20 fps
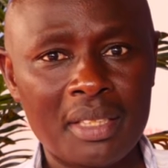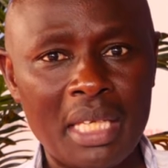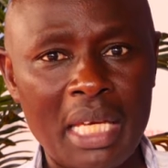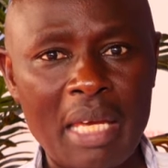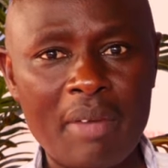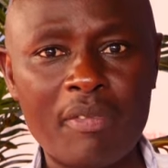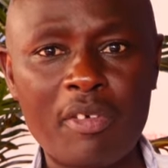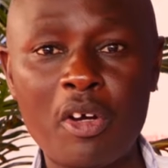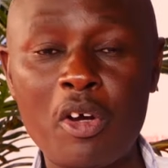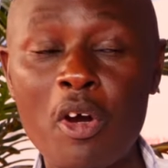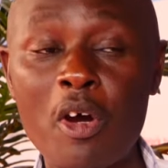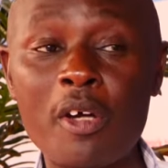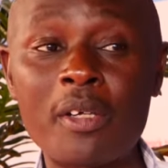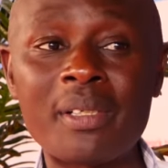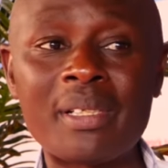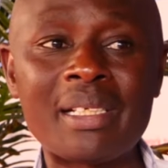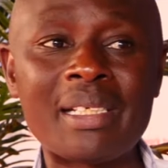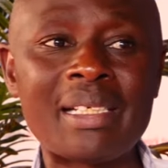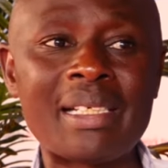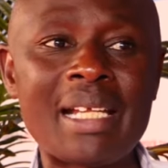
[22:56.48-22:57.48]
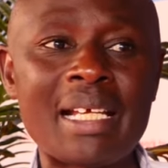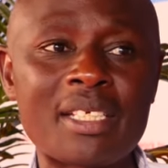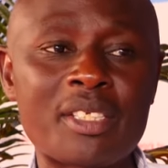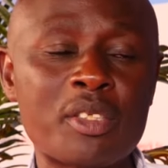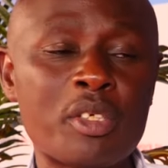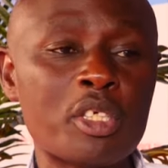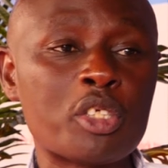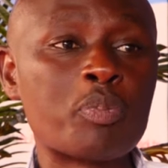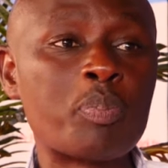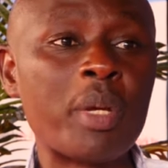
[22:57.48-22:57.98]
If God does
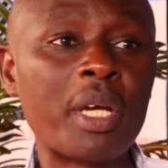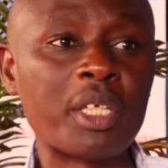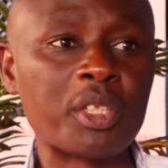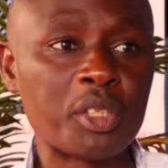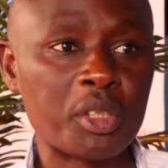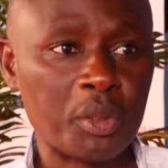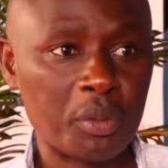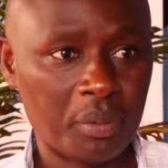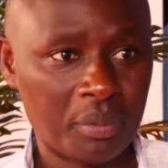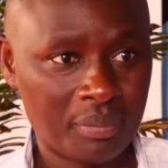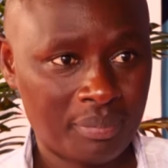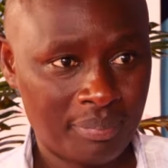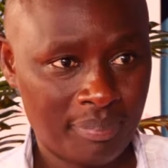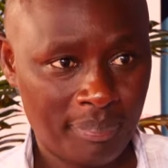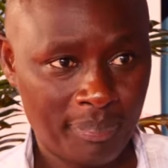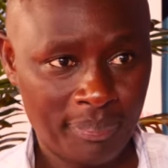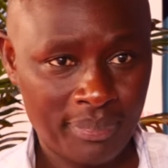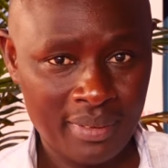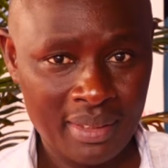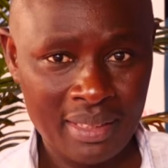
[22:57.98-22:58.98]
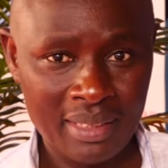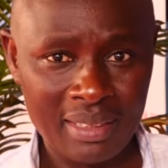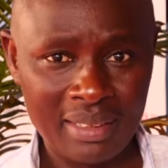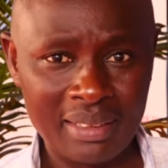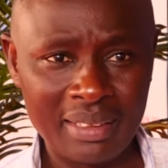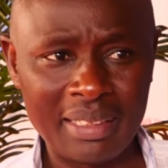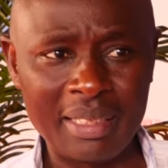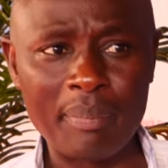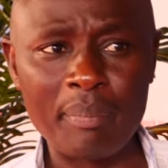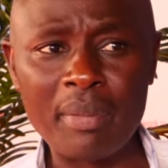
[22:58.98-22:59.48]
not speak to you,
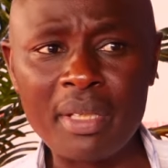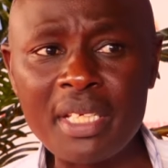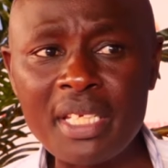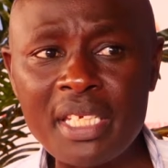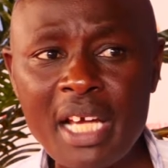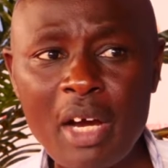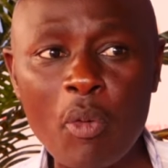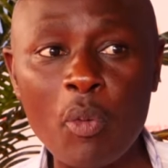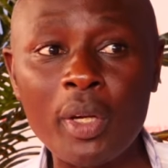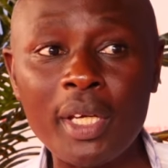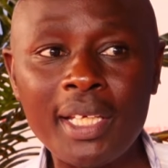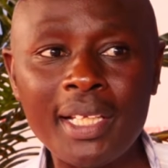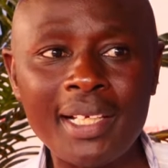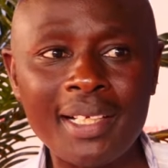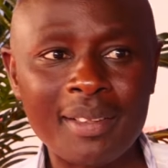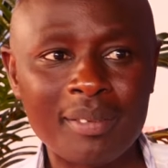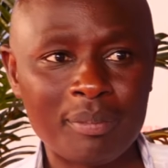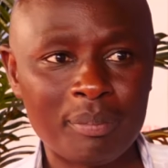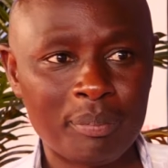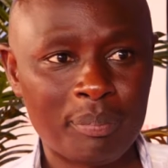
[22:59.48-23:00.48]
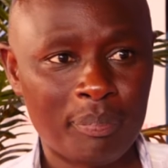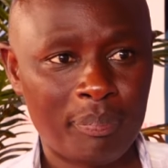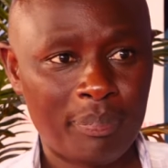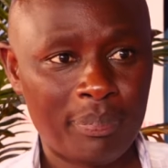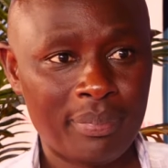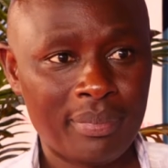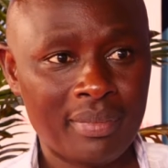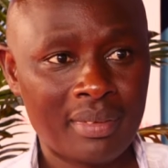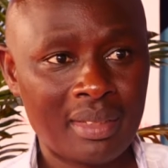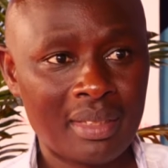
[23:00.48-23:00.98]
the media will.
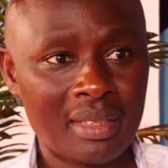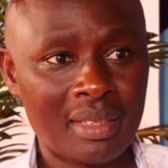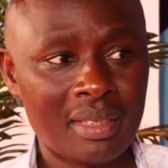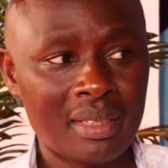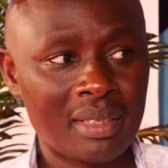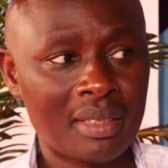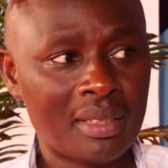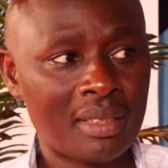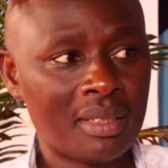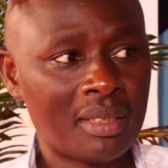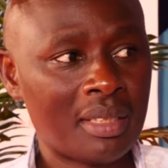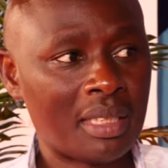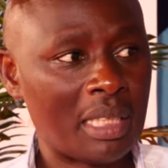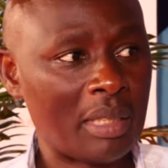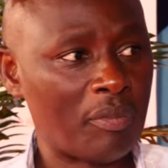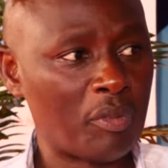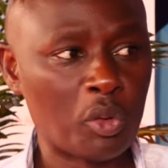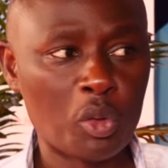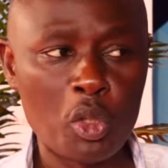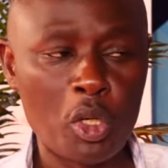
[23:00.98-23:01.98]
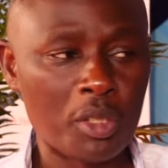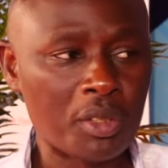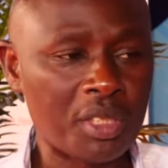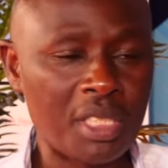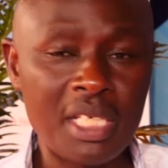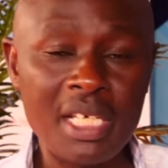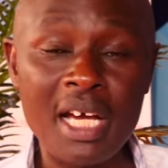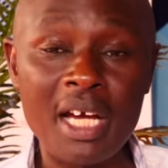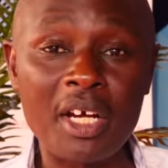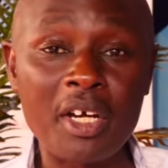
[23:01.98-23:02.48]
If you don't
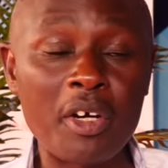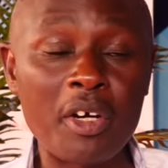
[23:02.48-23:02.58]
hear